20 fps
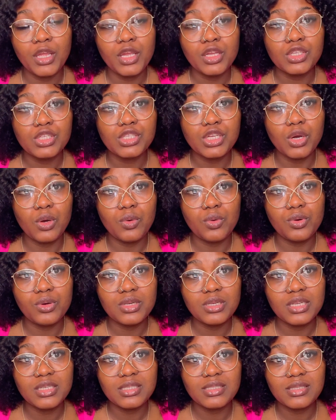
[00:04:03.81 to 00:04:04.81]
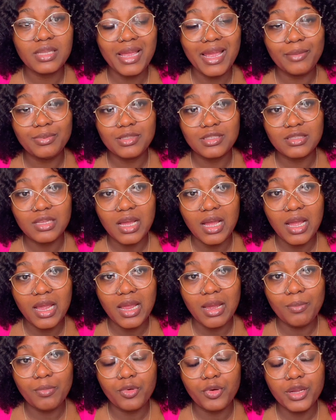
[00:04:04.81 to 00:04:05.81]
So the steps that I
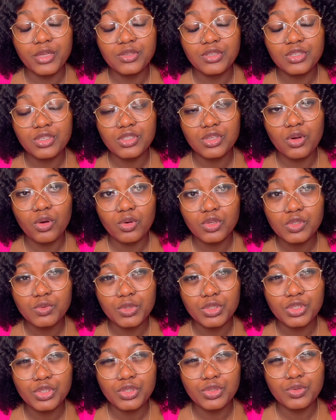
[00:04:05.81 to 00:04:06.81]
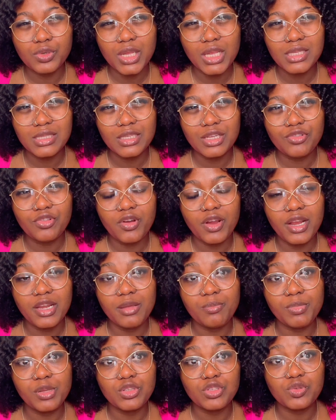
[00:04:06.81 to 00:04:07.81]
am going to discuss with you is literally
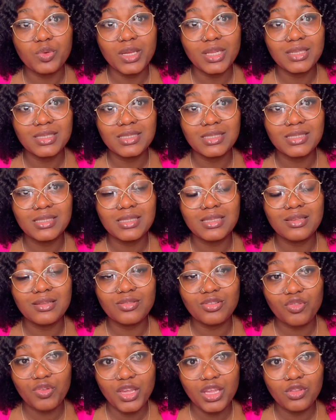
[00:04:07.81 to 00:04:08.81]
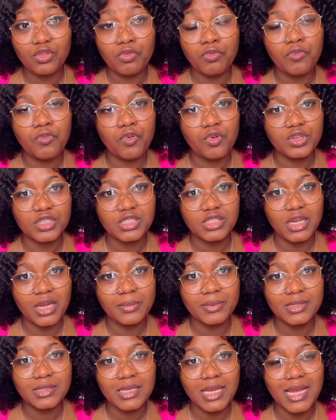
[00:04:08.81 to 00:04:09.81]
between 3 to 4
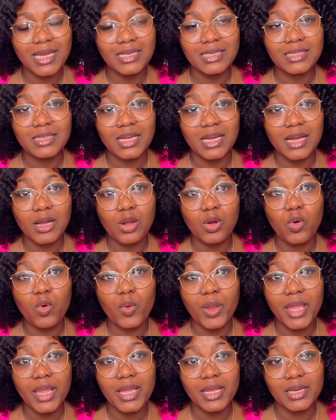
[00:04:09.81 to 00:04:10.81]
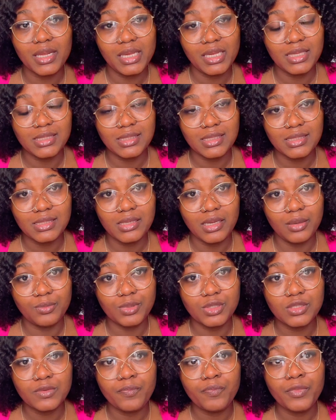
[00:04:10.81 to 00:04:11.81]
steps, and they are quick and easy
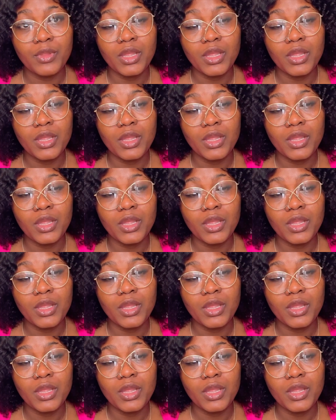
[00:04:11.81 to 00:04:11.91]
steps.